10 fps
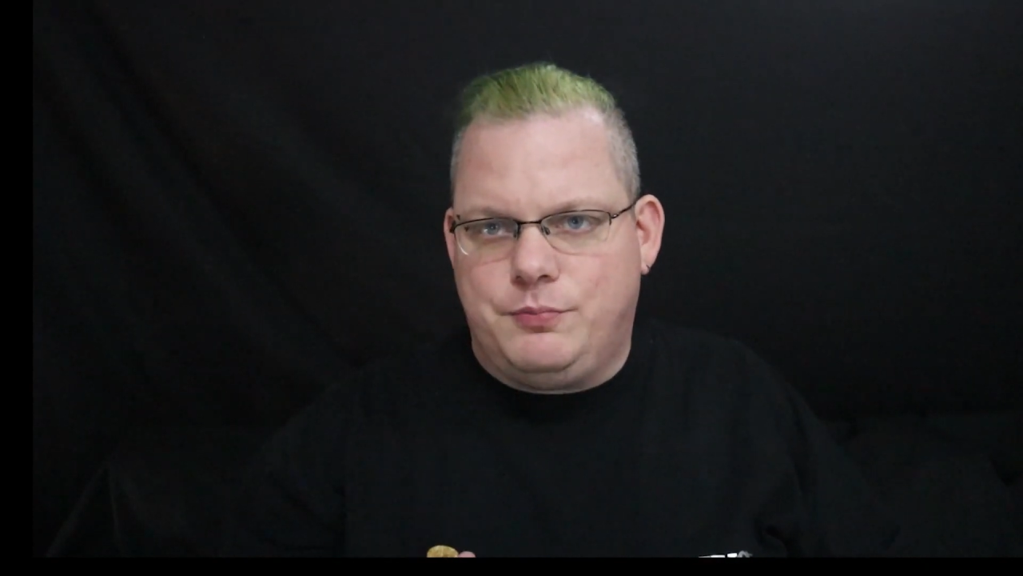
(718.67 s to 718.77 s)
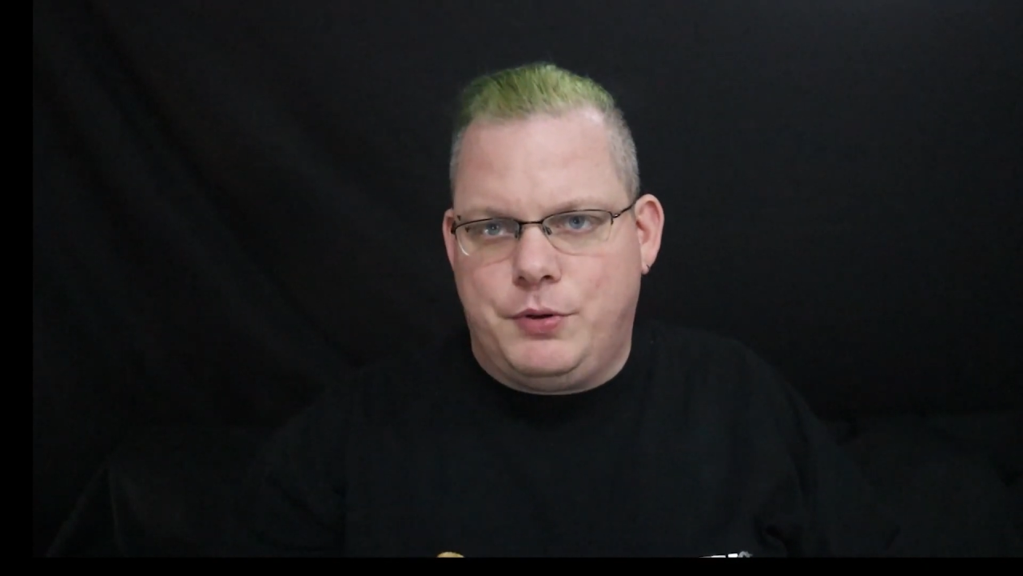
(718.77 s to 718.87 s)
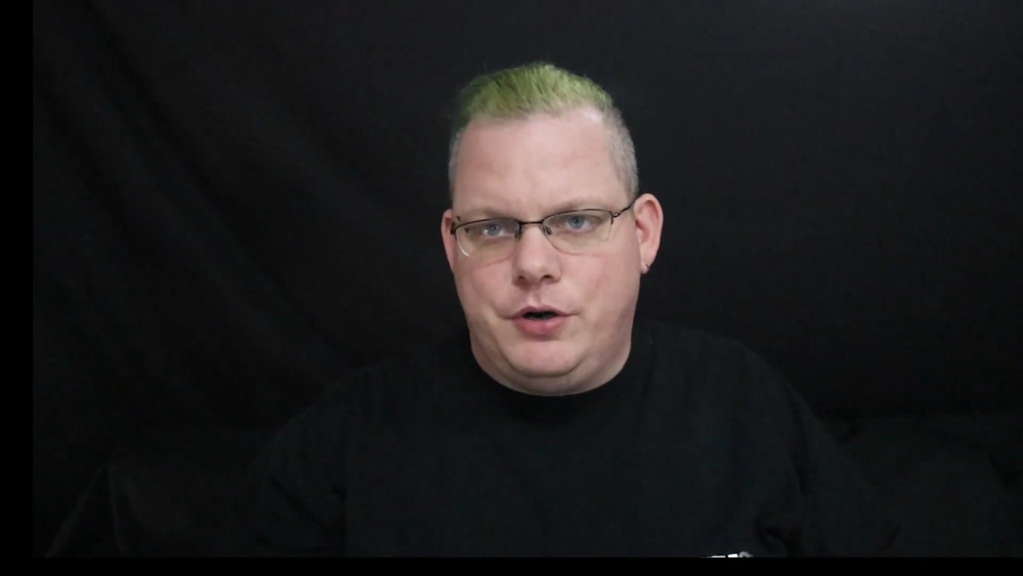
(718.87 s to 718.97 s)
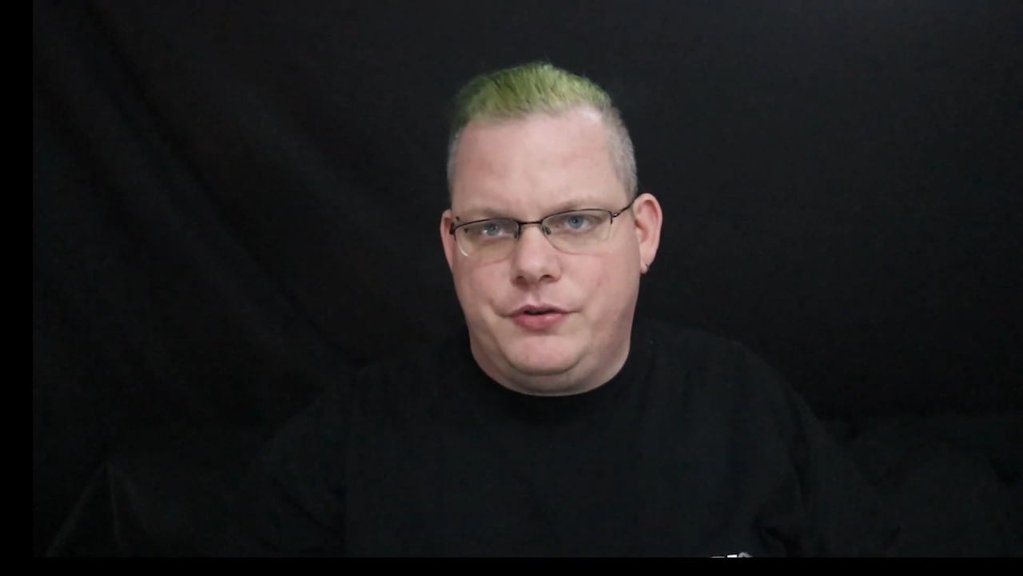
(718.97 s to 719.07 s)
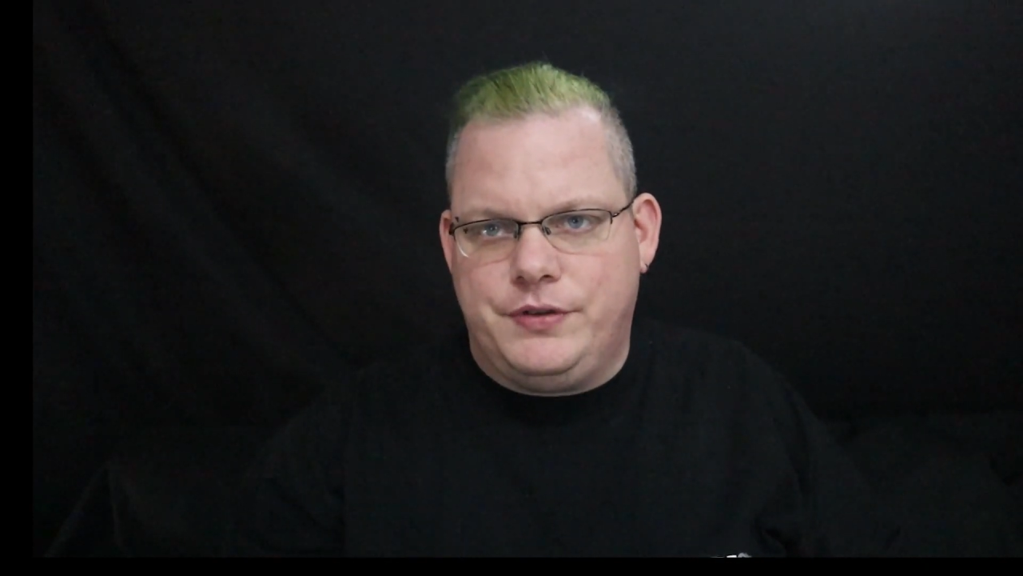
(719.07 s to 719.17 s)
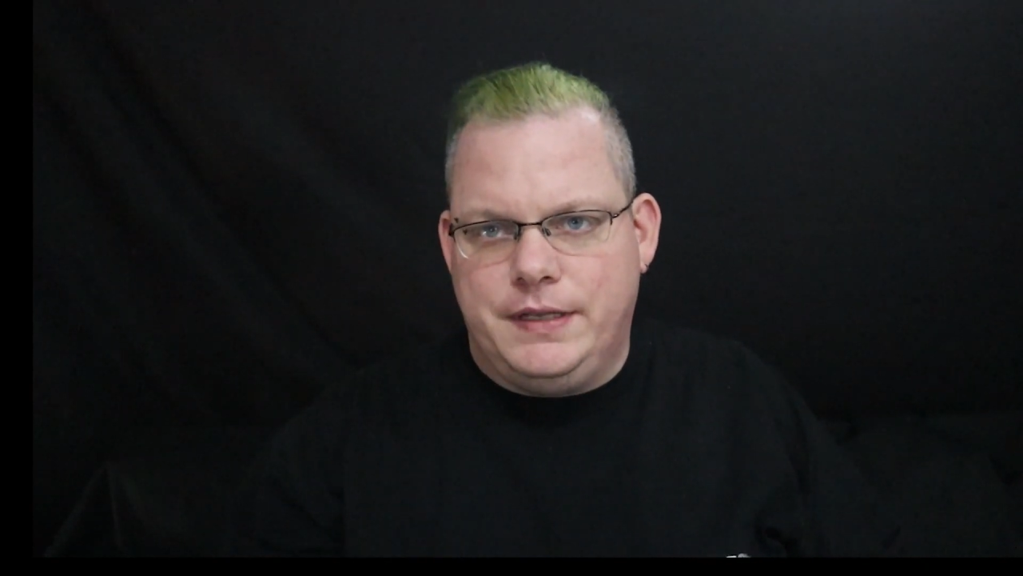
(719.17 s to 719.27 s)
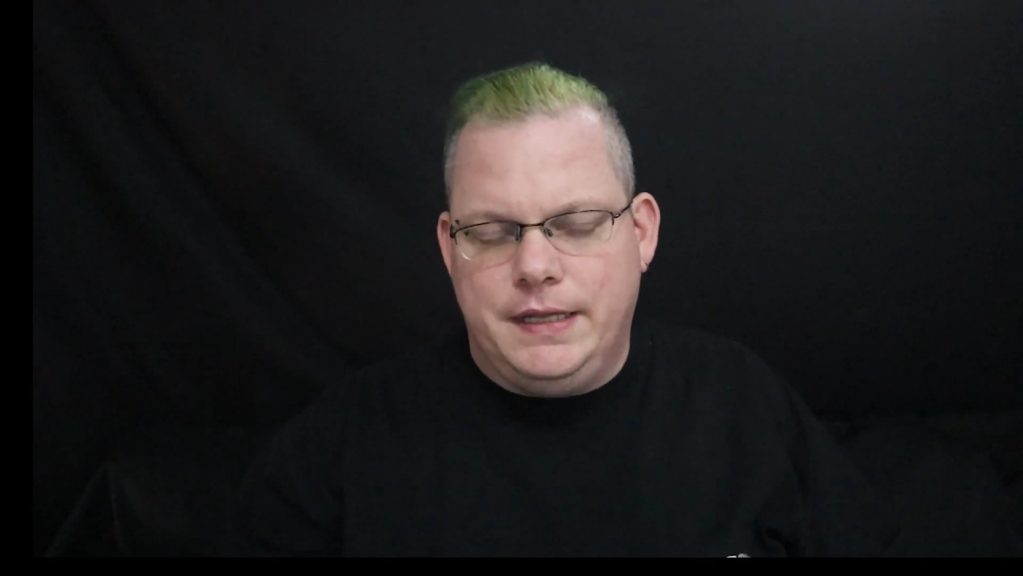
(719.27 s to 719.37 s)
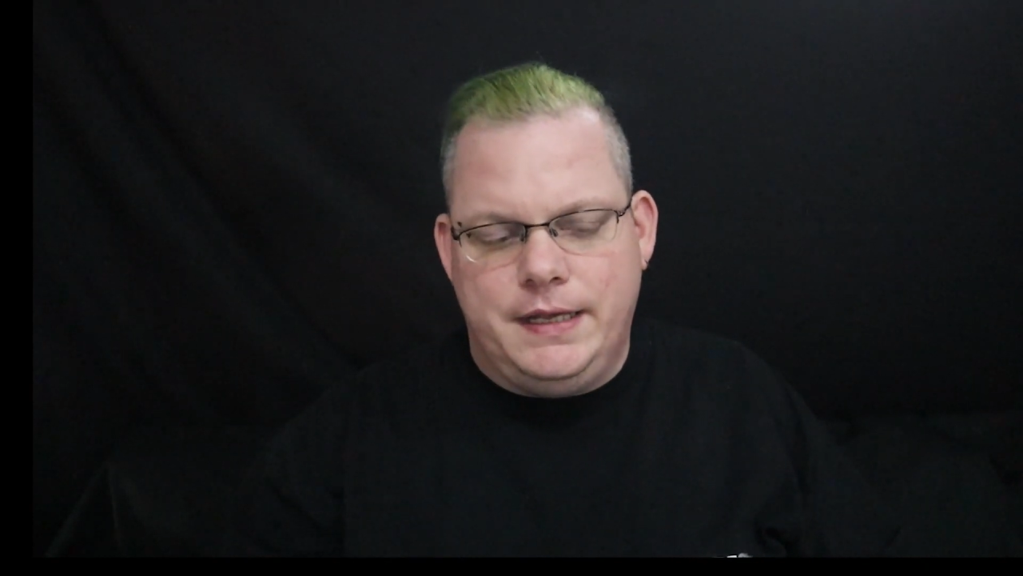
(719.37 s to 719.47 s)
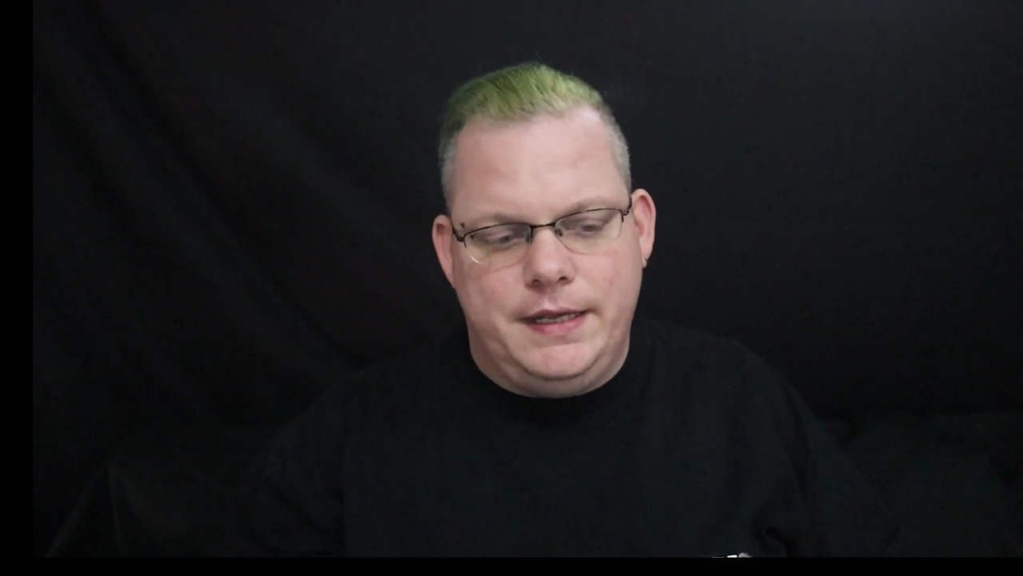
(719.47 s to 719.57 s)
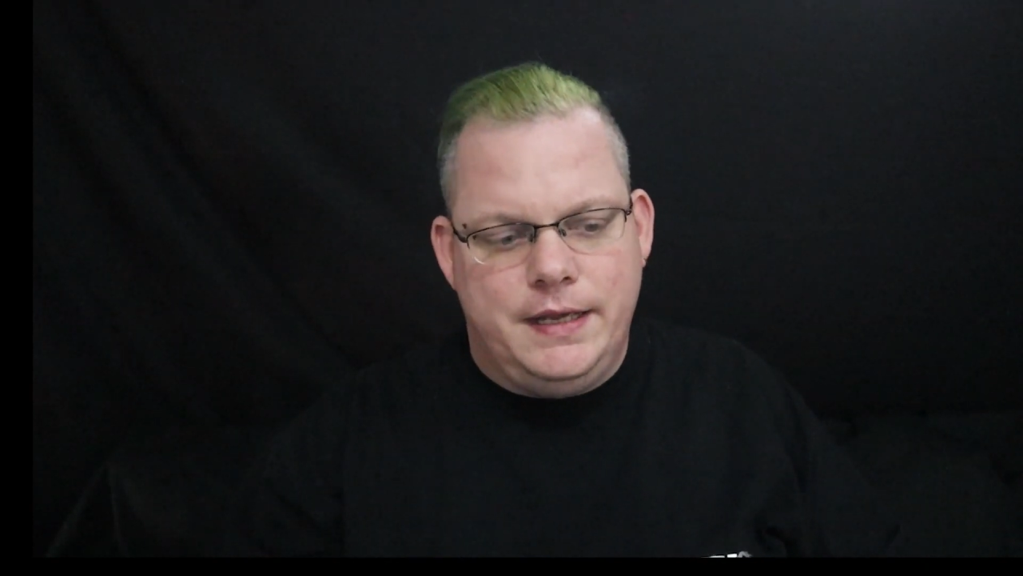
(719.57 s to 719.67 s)

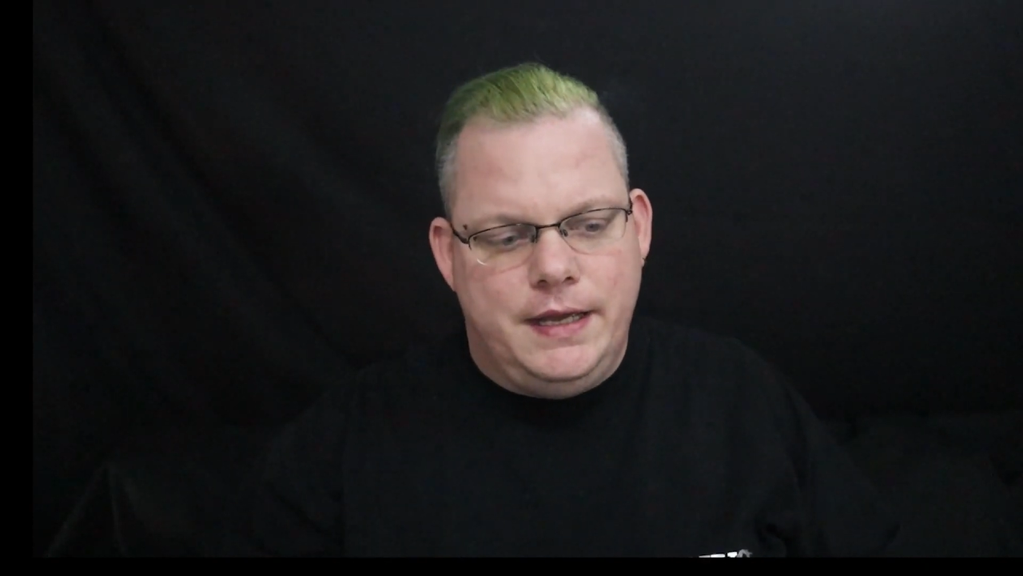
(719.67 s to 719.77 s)
personally.